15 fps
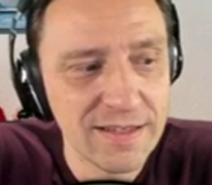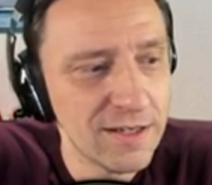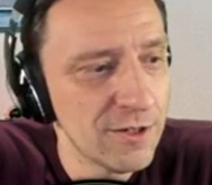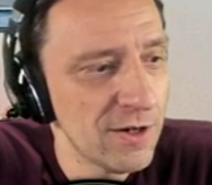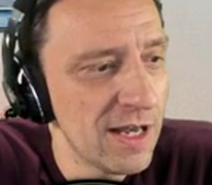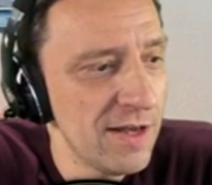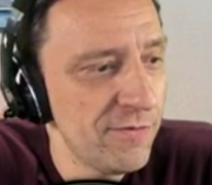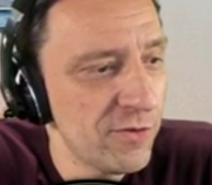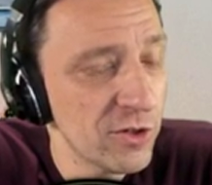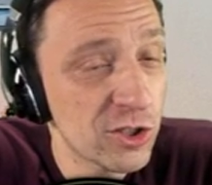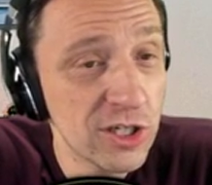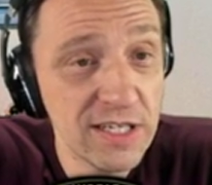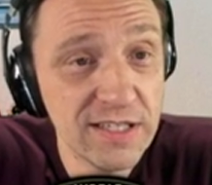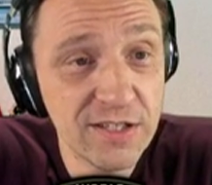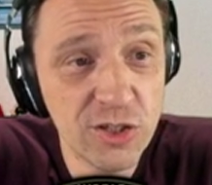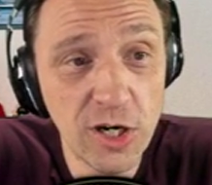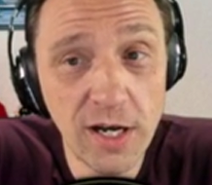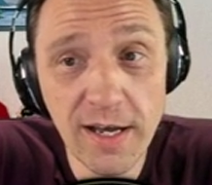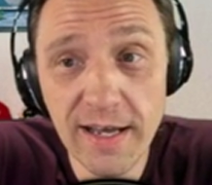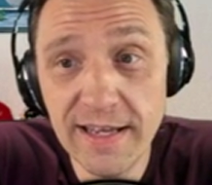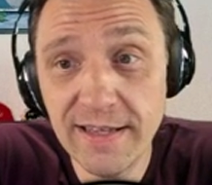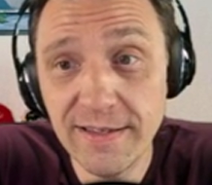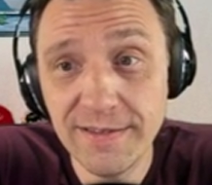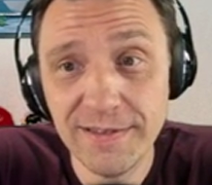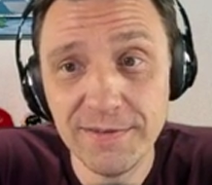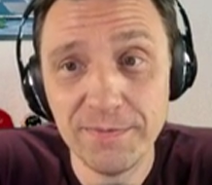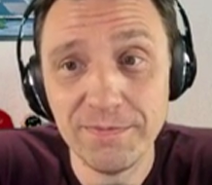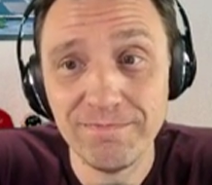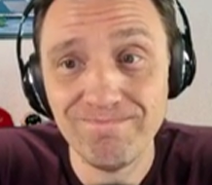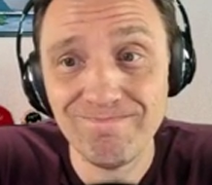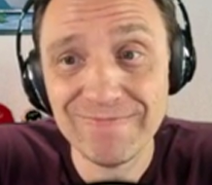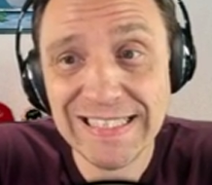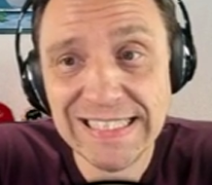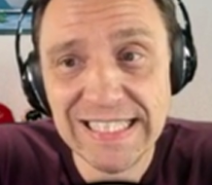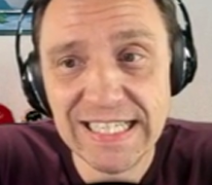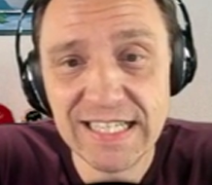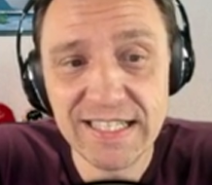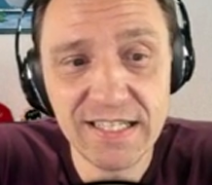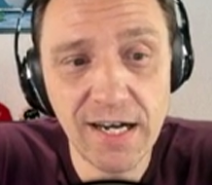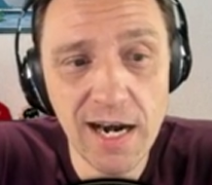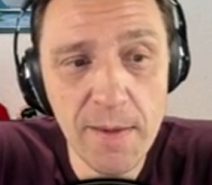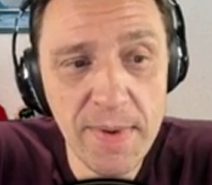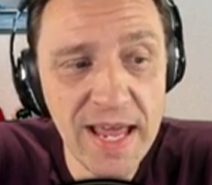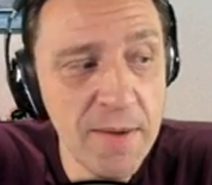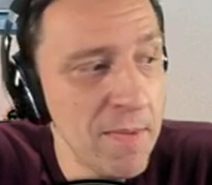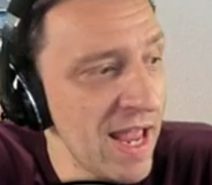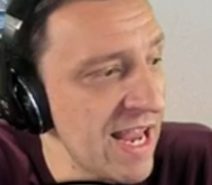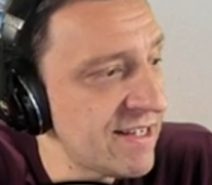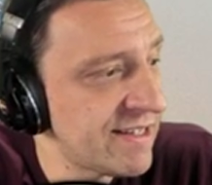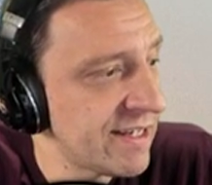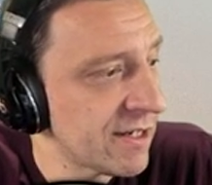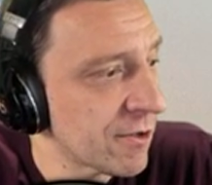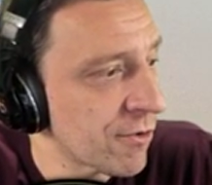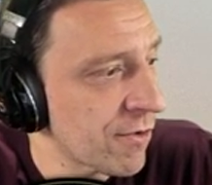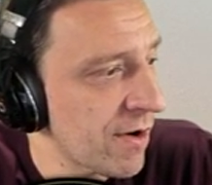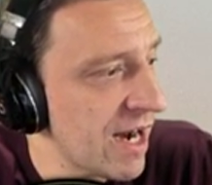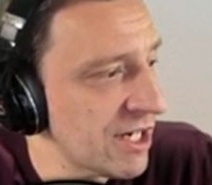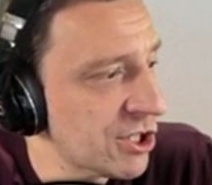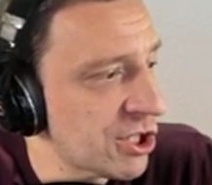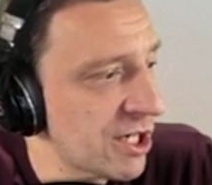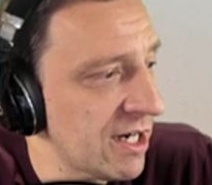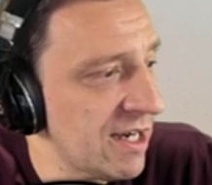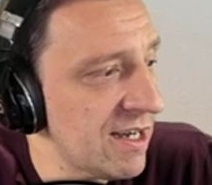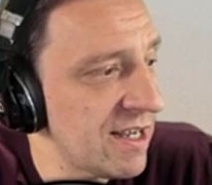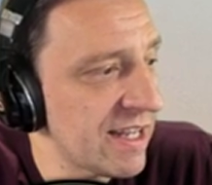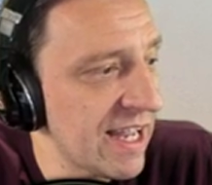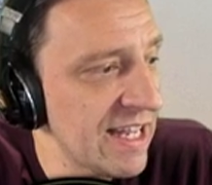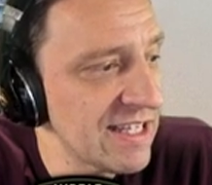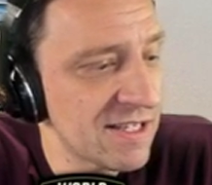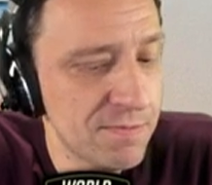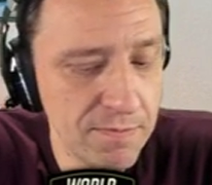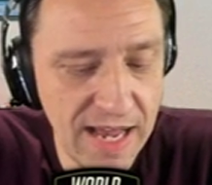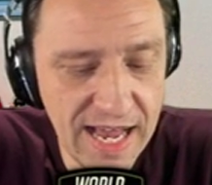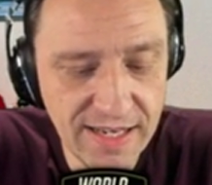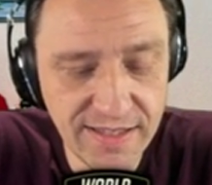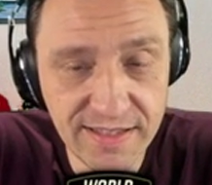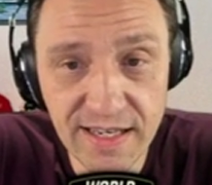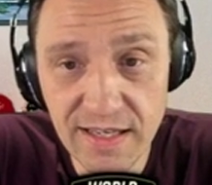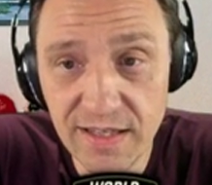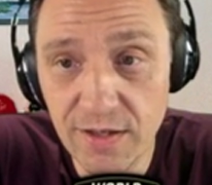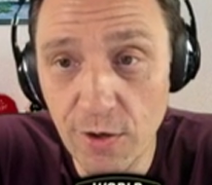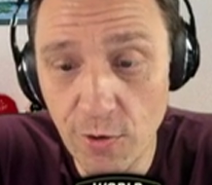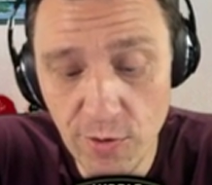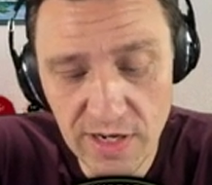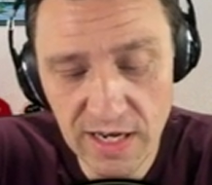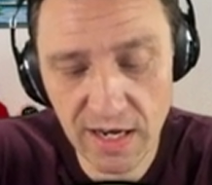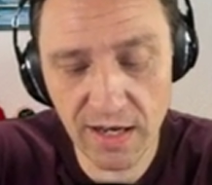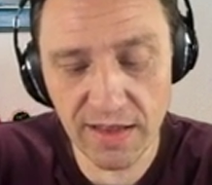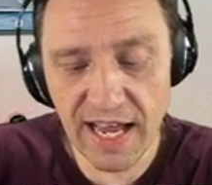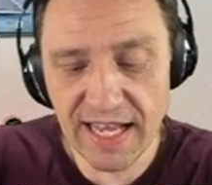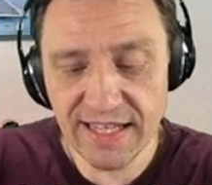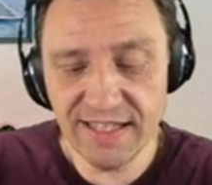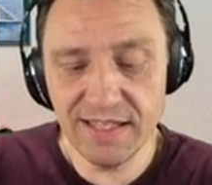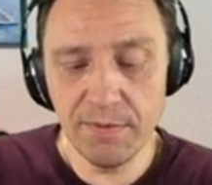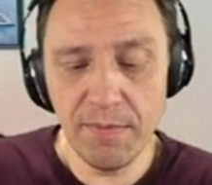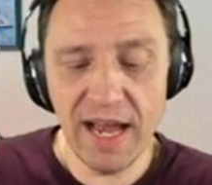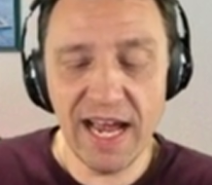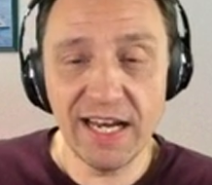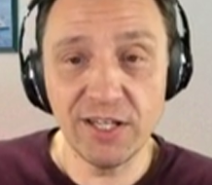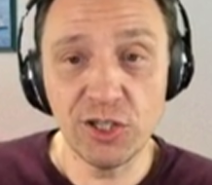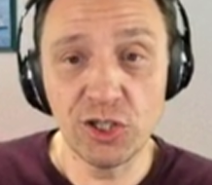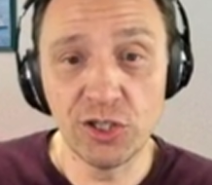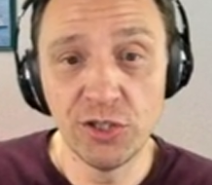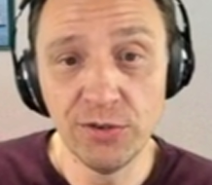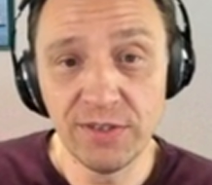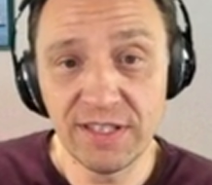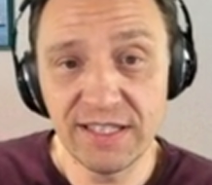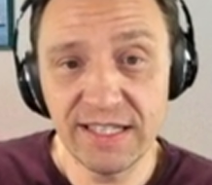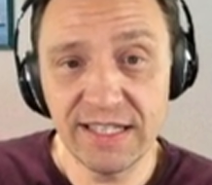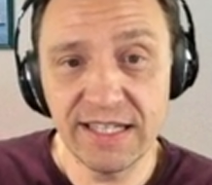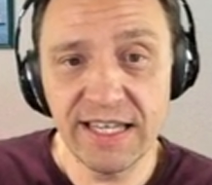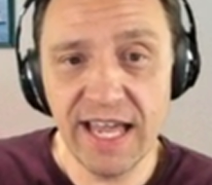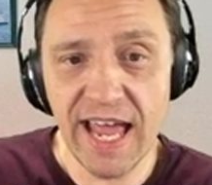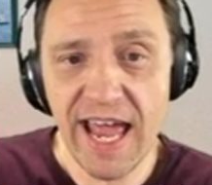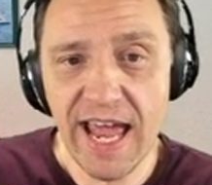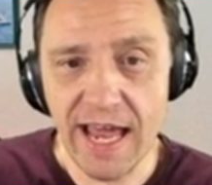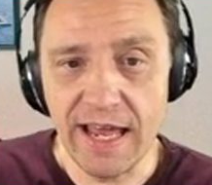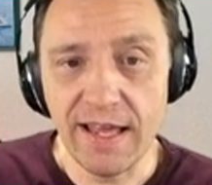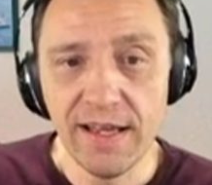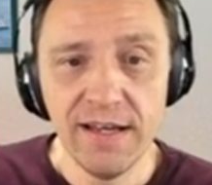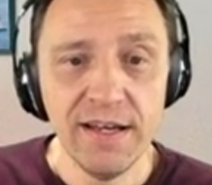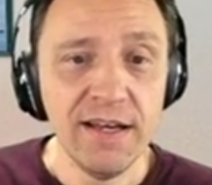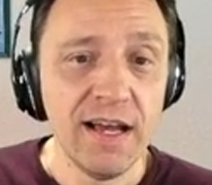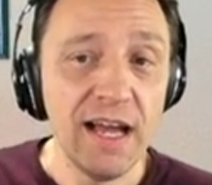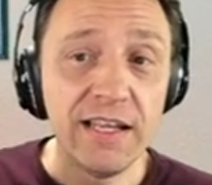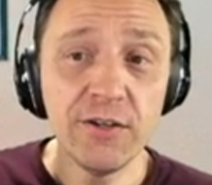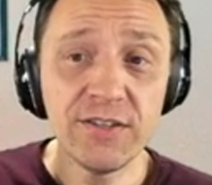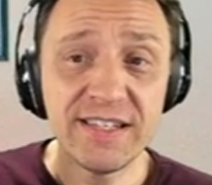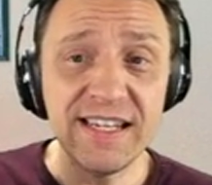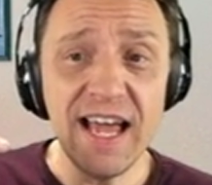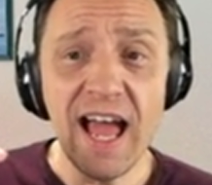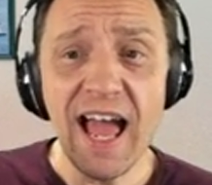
So, if you just joined, it's gonna be amazing. Russia against Macedonia. That's the match today. And you see,